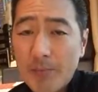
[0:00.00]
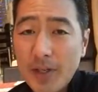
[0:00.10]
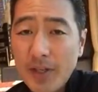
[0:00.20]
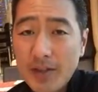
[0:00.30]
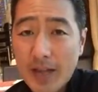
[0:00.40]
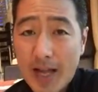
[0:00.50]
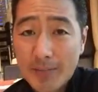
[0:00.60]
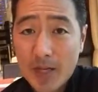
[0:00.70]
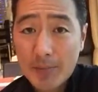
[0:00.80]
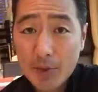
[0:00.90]
bringing a
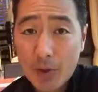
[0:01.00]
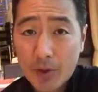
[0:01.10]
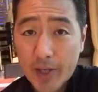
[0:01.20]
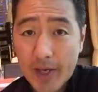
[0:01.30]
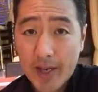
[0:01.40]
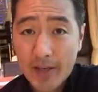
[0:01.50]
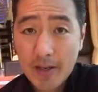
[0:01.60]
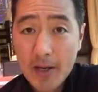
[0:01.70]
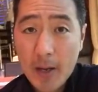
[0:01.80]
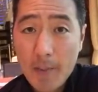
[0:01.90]
laptop's okay,
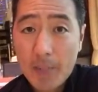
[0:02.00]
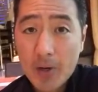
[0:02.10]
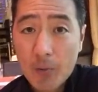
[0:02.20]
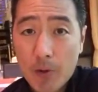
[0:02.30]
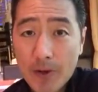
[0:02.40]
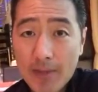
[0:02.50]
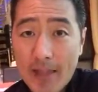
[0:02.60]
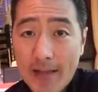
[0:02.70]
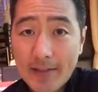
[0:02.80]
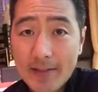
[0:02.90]
but what
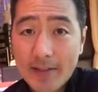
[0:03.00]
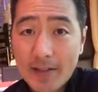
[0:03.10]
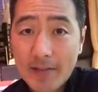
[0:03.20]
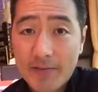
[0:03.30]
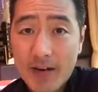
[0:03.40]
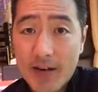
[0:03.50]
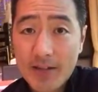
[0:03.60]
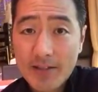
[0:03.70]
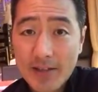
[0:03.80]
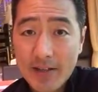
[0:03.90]
that
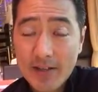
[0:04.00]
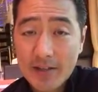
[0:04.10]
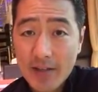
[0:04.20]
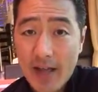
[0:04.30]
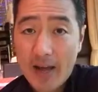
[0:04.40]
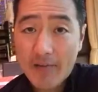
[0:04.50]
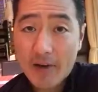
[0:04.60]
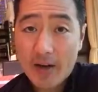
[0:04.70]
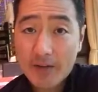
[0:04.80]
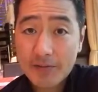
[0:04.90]
signifies is F
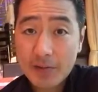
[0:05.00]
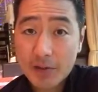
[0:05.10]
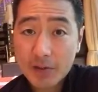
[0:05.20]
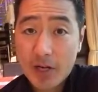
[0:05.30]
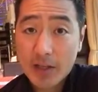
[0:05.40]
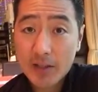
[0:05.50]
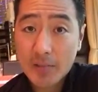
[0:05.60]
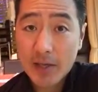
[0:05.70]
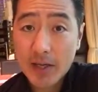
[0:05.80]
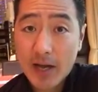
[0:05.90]
off, don't talk to
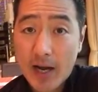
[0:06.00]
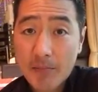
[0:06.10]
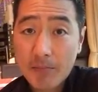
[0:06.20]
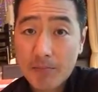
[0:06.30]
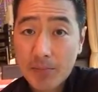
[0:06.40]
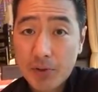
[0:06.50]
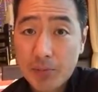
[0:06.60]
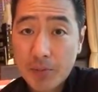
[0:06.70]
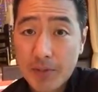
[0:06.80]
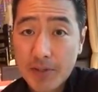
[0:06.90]
me, I'm
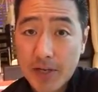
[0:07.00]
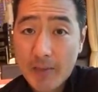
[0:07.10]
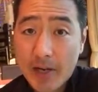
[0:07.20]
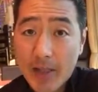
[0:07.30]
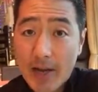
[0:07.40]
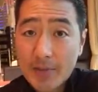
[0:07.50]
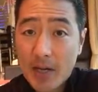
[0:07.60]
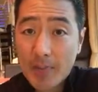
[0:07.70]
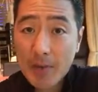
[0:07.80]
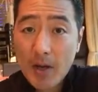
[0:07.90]
super busy on my
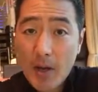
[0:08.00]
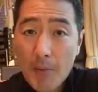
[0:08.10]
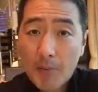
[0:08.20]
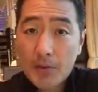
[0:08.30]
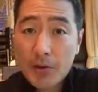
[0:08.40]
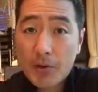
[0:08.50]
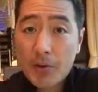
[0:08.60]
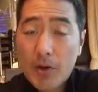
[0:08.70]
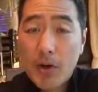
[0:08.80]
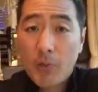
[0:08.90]
laptop.
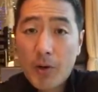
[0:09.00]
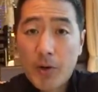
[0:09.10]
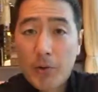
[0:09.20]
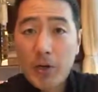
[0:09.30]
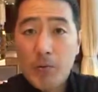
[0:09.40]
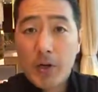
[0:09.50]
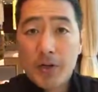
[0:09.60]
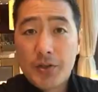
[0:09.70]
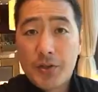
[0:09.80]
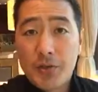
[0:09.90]
So what you're gonna
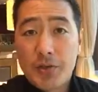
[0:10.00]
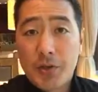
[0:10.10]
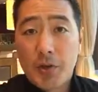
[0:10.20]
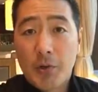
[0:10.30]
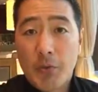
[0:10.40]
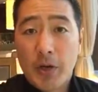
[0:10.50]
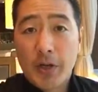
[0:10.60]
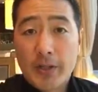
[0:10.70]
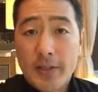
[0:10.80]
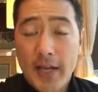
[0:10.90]
wanna do is you're gonna
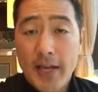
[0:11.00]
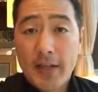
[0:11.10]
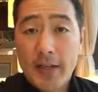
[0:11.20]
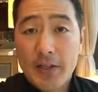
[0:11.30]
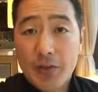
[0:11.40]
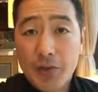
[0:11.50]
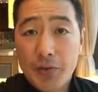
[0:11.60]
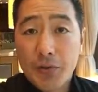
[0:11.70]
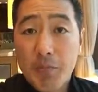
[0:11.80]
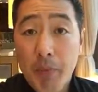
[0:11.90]
wanna take and
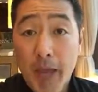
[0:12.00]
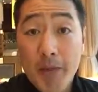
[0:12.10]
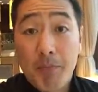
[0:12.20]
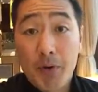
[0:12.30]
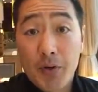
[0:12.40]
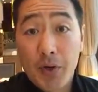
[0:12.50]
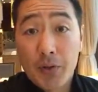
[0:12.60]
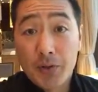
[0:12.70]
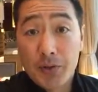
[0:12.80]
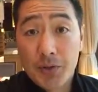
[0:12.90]
use paper
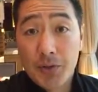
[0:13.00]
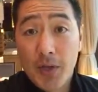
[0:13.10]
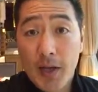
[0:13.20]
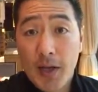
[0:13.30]
notes.